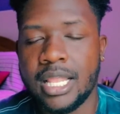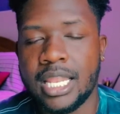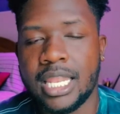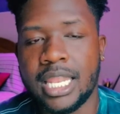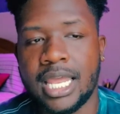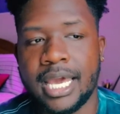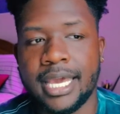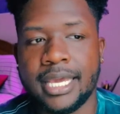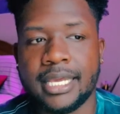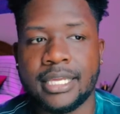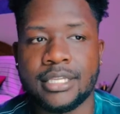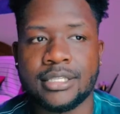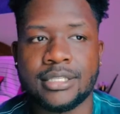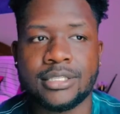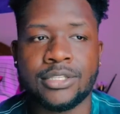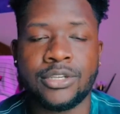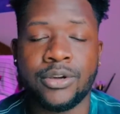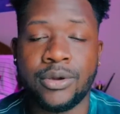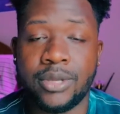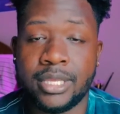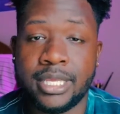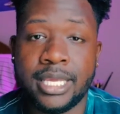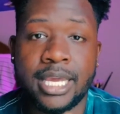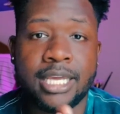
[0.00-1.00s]
Like,
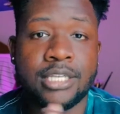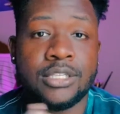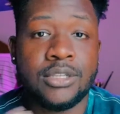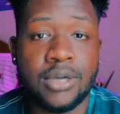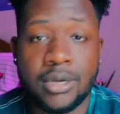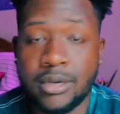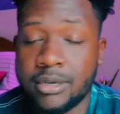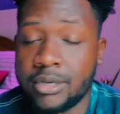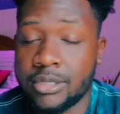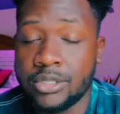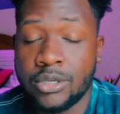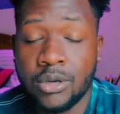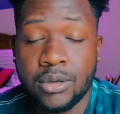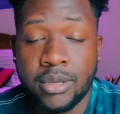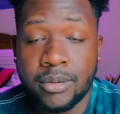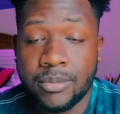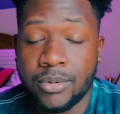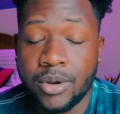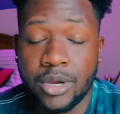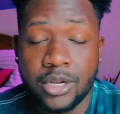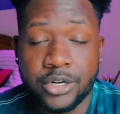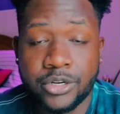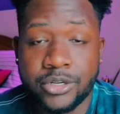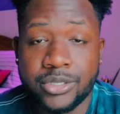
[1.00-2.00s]
don't get me
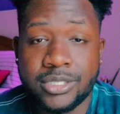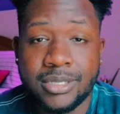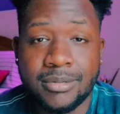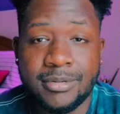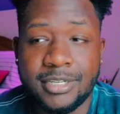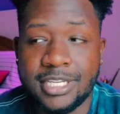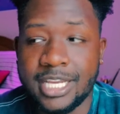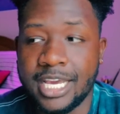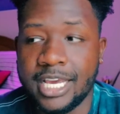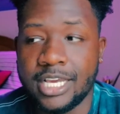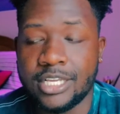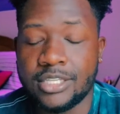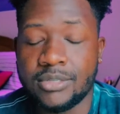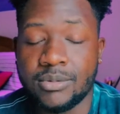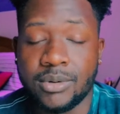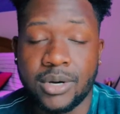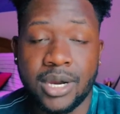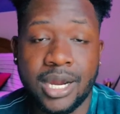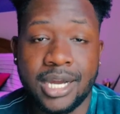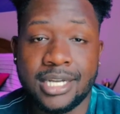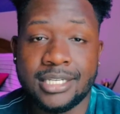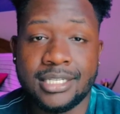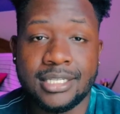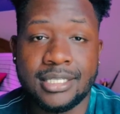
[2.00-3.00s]
wrong, there's some days
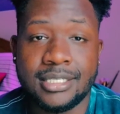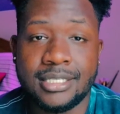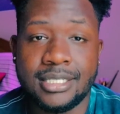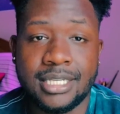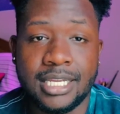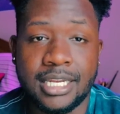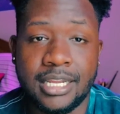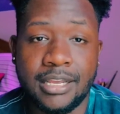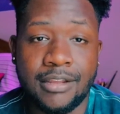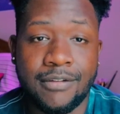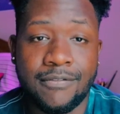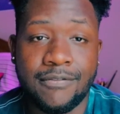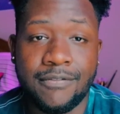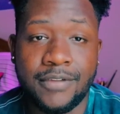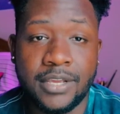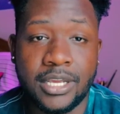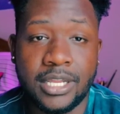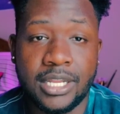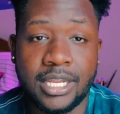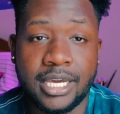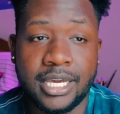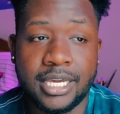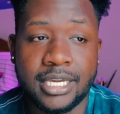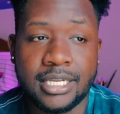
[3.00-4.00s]
where I just didn't
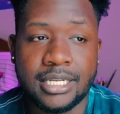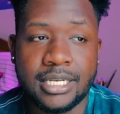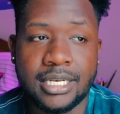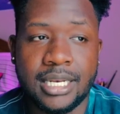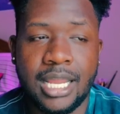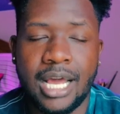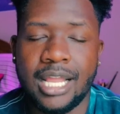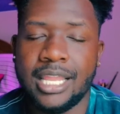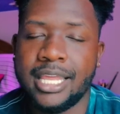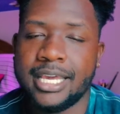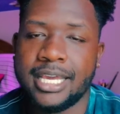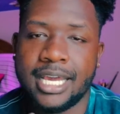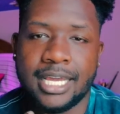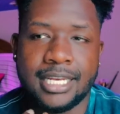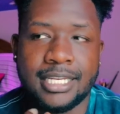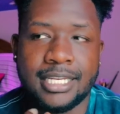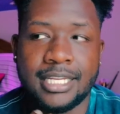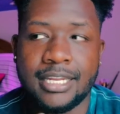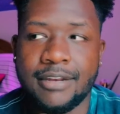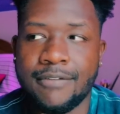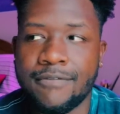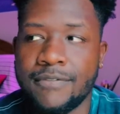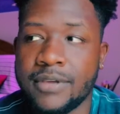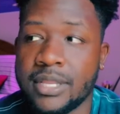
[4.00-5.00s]
feel like, not like I
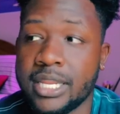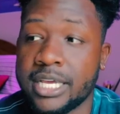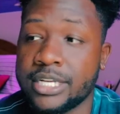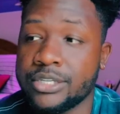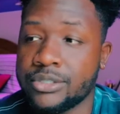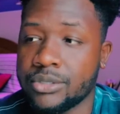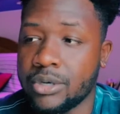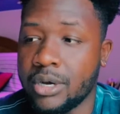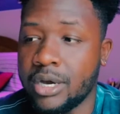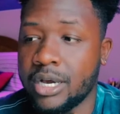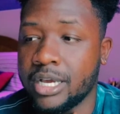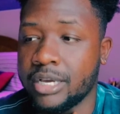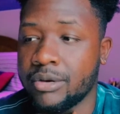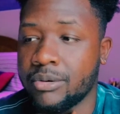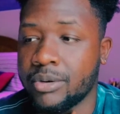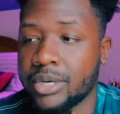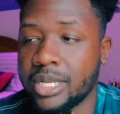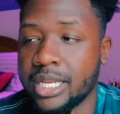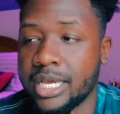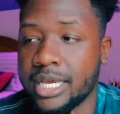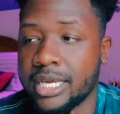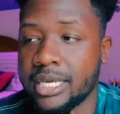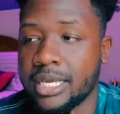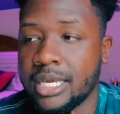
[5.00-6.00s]
didn't feel like drawing, where
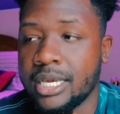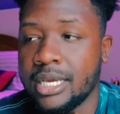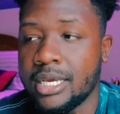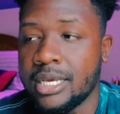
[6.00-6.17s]
like